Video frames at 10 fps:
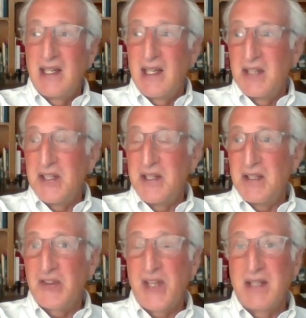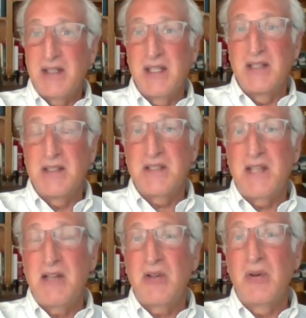To the extent that
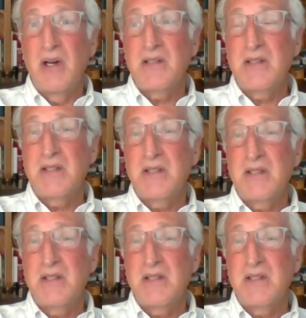state courts